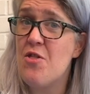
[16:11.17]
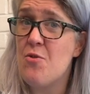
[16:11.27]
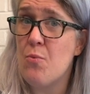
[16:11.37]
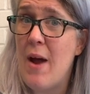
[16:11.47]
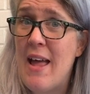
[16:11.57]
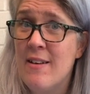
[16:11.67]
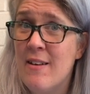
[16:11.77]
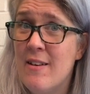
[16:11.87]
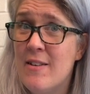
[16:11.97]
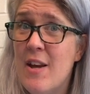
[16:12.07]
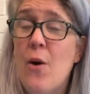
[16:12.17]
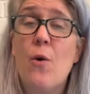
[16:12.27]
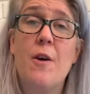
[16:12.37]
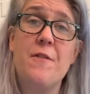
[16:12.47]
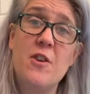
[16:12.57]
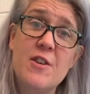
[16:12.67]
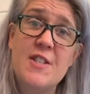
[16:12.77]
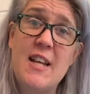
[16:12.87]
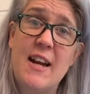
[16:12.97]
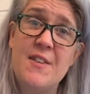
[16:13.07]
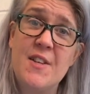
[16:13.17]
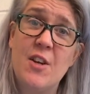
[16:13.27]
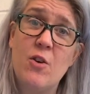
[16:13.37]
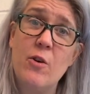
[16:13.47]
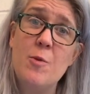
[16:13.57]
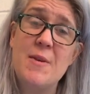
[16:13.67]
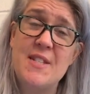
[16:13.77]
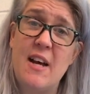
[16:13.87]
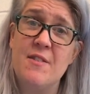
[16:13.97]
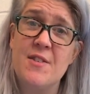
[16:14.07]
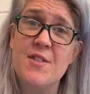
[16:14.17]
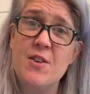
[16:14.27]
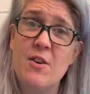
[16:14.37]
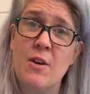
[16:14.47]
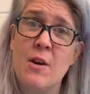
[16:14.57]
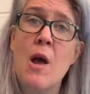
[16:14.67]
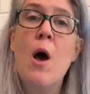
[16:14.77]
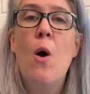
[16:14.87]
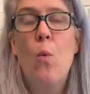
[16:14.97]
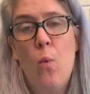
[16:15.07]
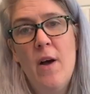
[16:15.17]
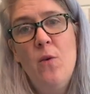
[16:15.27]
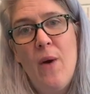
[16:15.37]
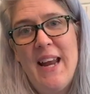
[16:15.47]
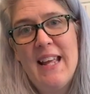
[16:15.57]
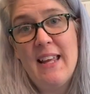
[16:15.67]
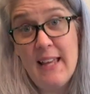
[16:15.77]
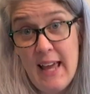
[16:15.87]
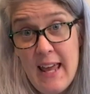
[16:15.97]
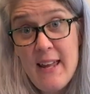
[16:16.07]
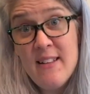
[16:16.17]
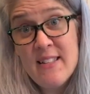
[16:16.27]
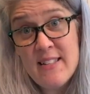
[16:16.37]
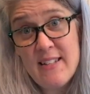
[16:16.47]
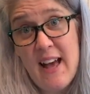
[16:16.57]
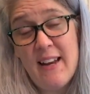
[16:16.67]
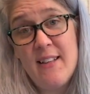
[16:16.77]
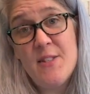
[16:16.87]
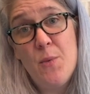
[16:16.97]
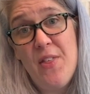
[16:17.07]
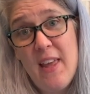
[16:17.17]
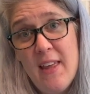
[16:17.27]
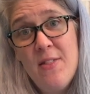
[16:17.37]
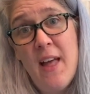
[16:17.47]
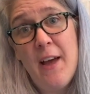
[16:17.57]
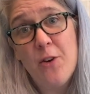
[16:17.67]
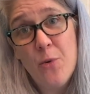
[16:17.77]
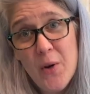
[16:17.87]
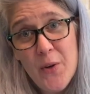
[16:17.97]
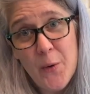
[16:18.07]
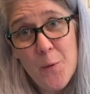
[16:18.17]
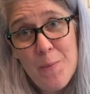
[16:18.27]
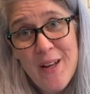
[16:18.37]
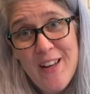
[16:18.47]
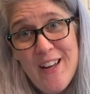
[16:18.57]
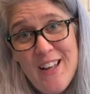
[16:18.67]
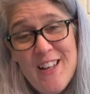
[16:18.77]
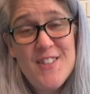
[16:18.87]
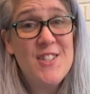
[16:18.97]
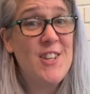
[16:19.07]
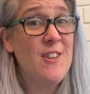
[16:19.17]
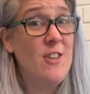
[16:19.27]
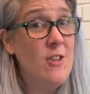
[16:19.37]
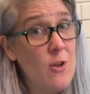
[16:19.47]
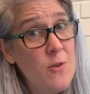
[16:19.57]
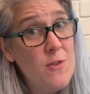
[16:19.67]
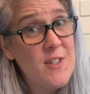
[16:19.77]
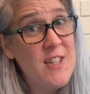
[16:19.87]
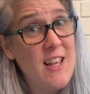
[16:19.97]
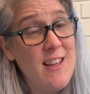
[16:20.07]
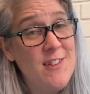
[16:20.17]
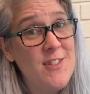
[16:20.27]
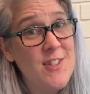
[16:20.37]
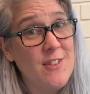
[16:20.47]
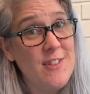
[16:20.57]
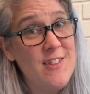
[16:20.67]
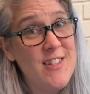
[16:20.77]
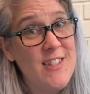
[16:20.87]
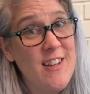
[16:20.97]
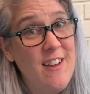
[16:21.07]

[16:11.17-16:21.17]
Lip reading: threatened, or if your status in a group is uncertain, one way to gain status within that group is to use the insults